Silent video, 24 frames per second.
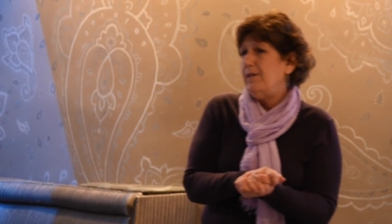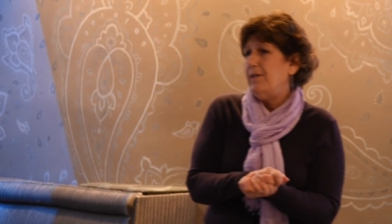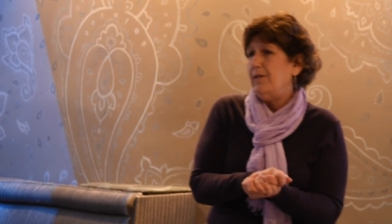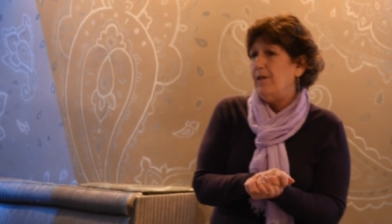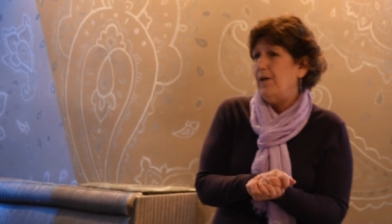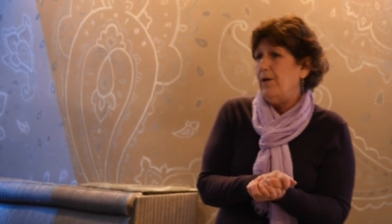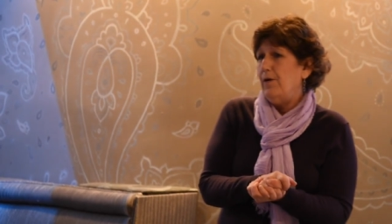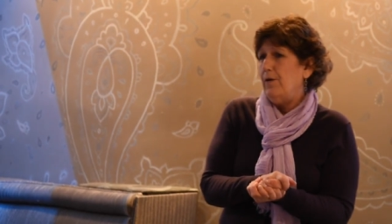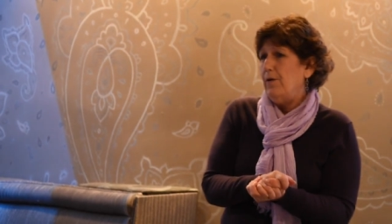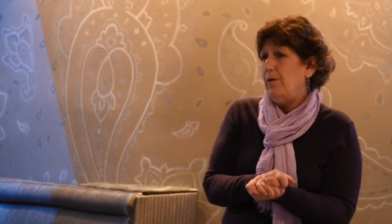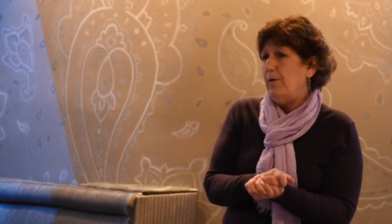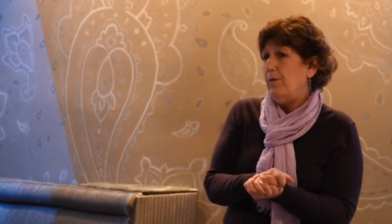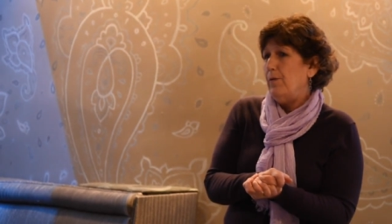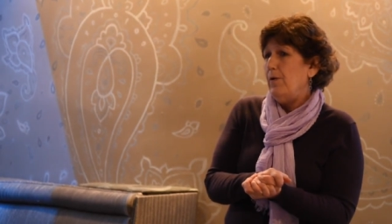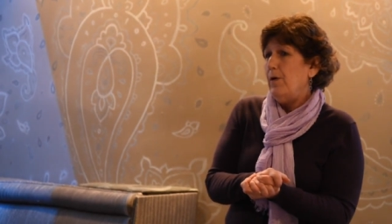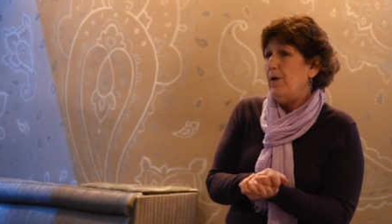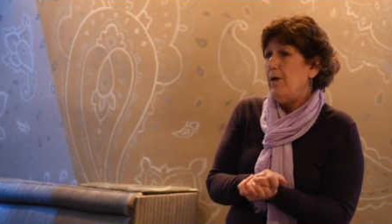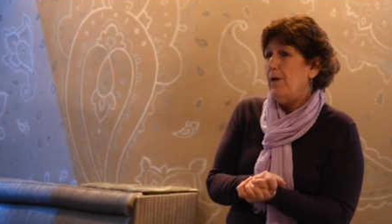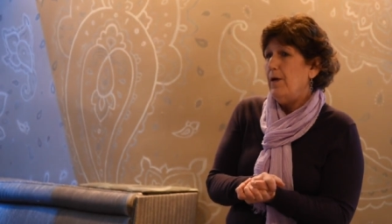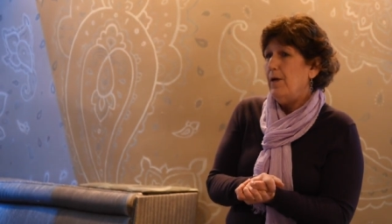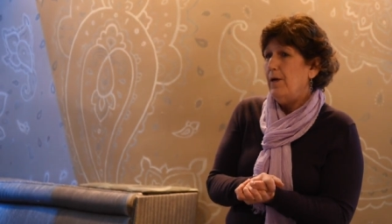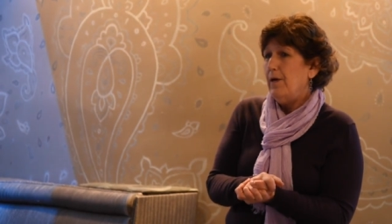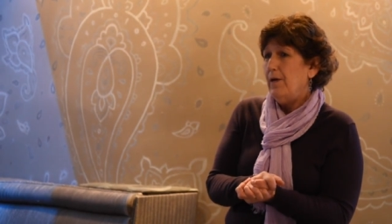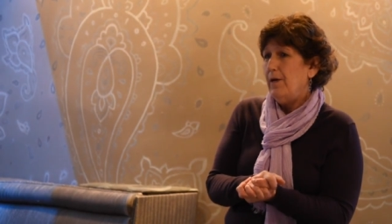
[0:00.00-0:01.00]
So
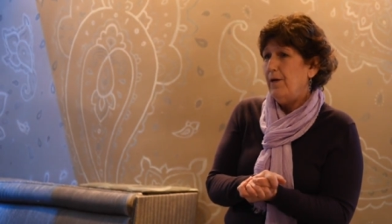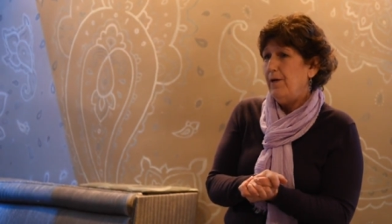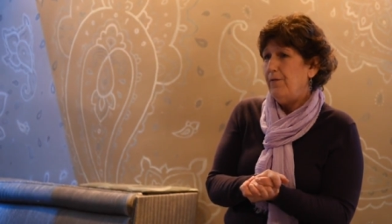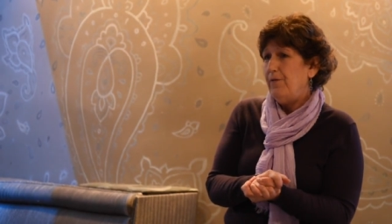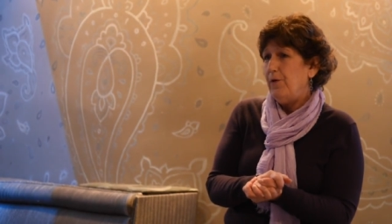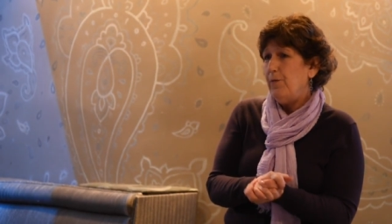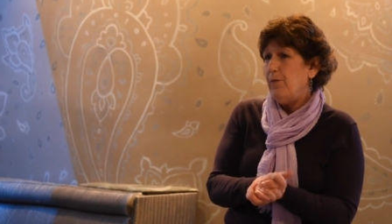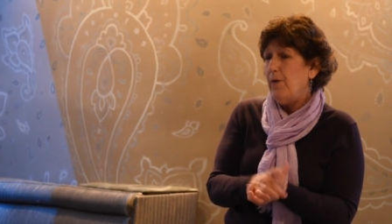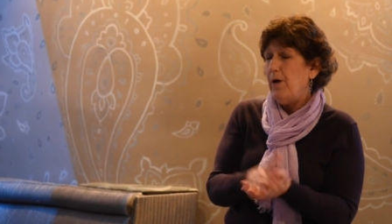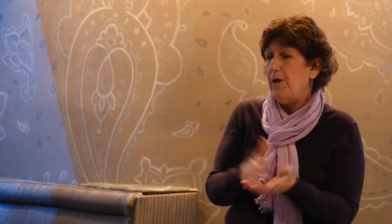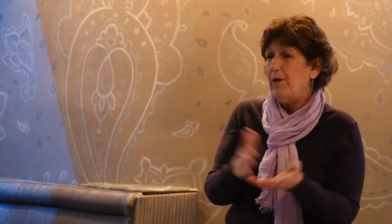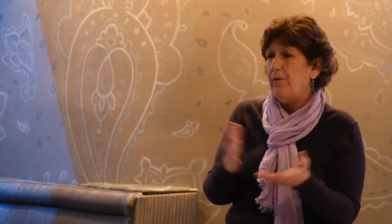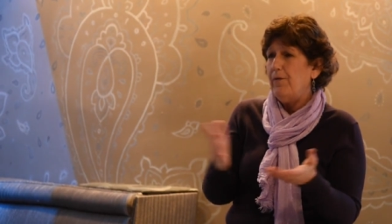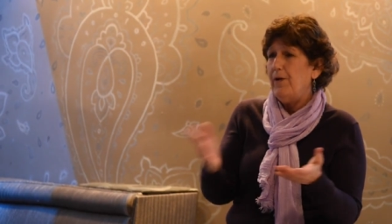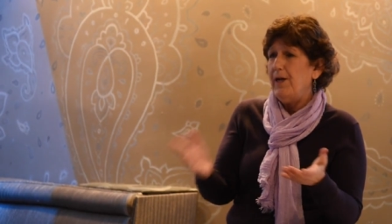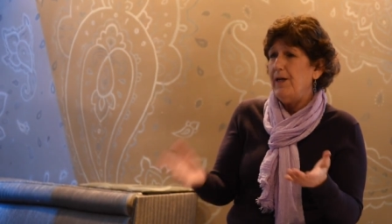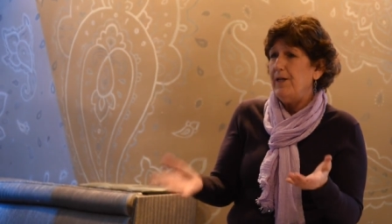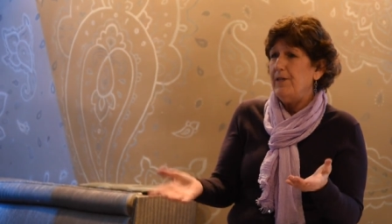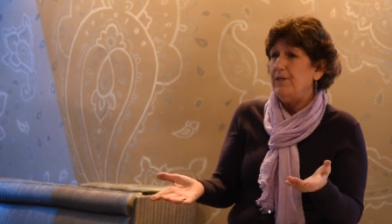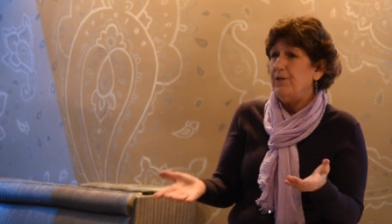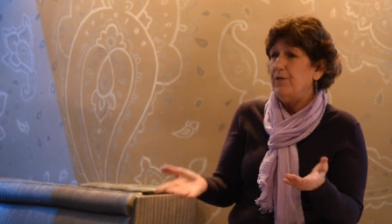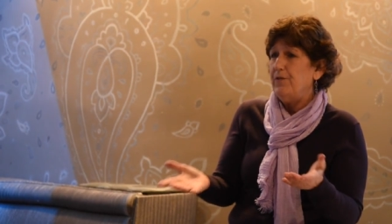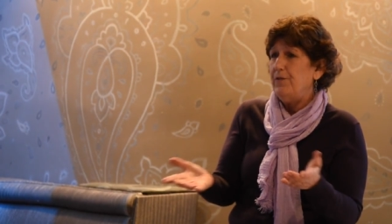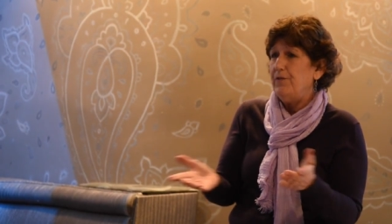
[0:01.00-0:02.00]
if you want to
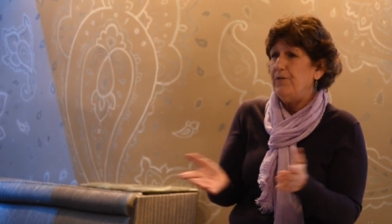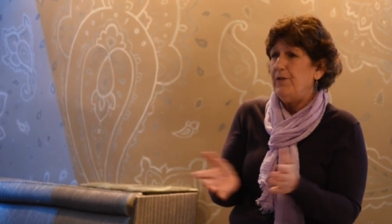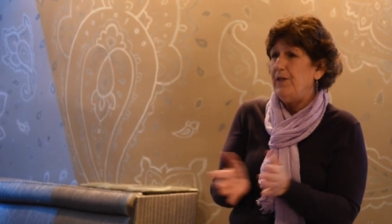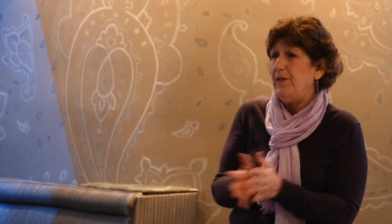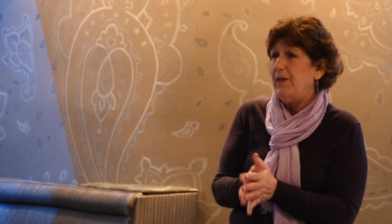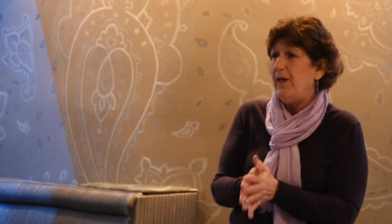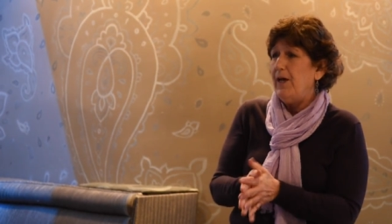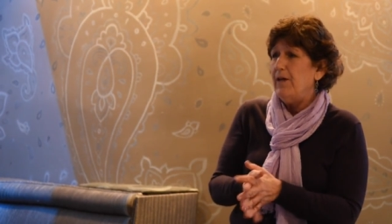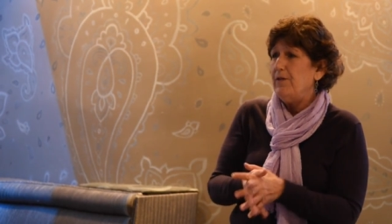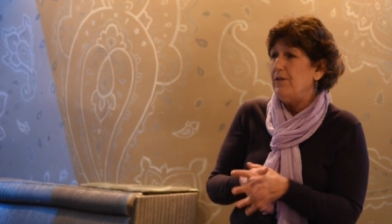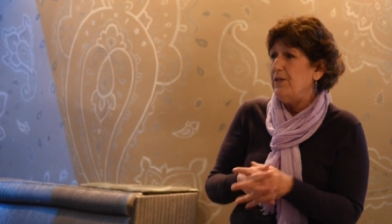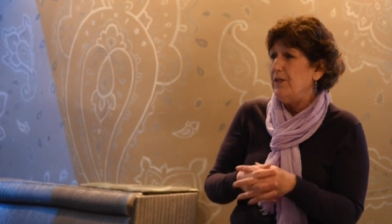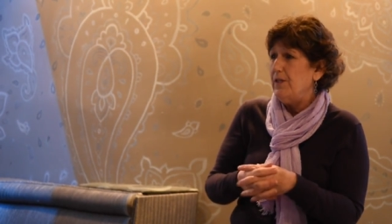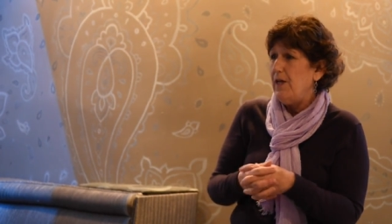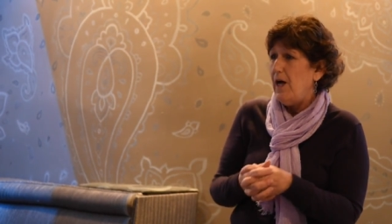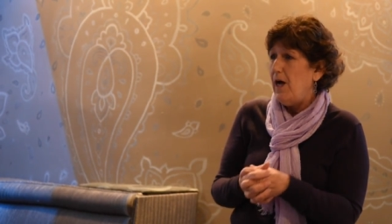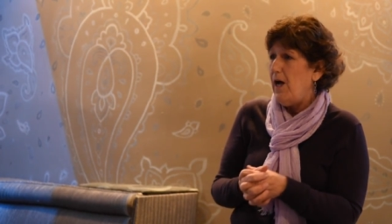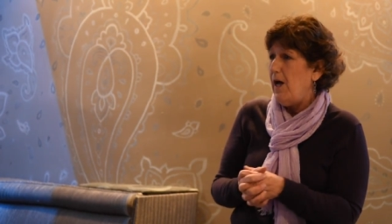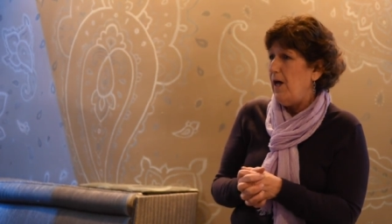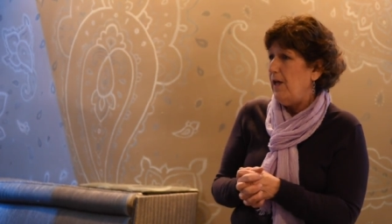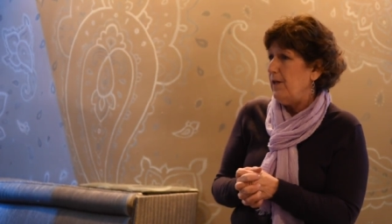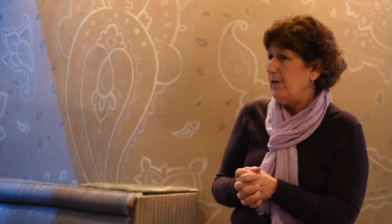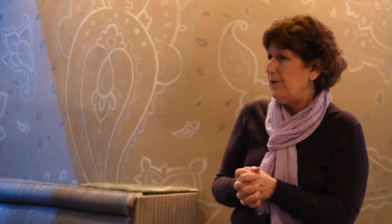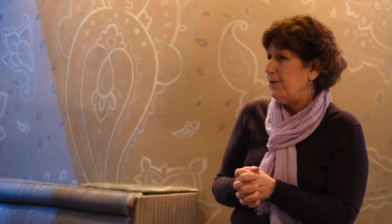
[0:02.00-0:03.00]
raise
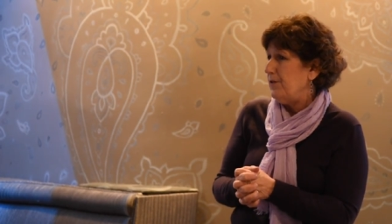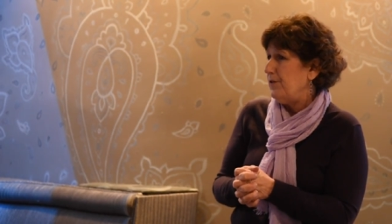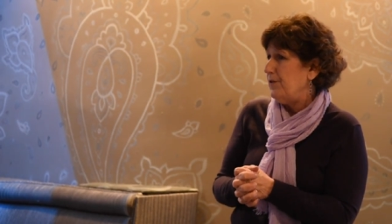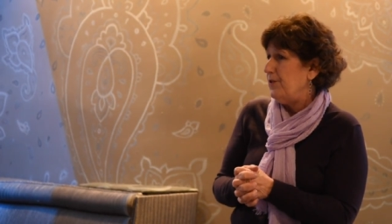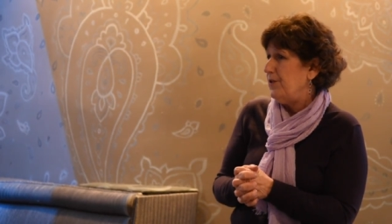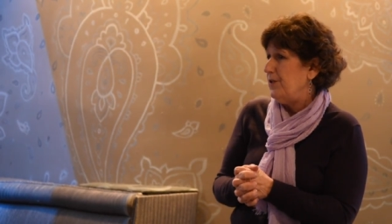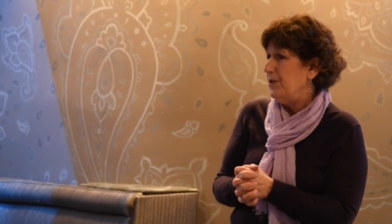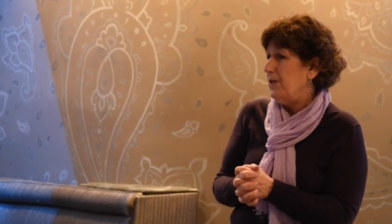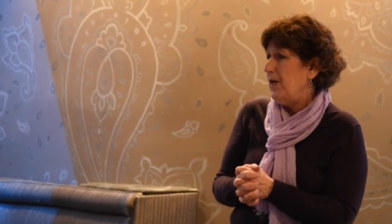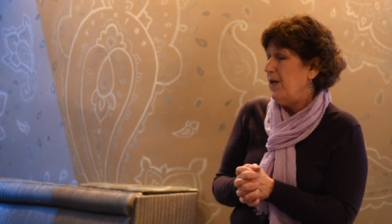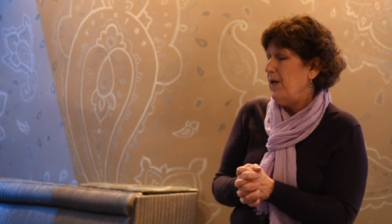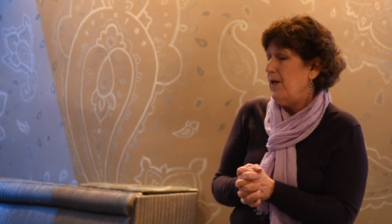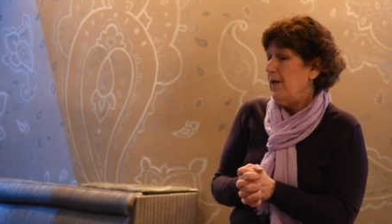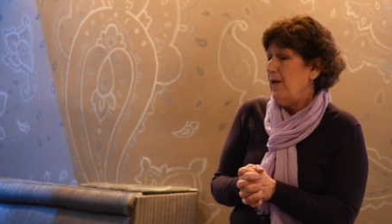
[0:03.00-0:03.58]
$50,000,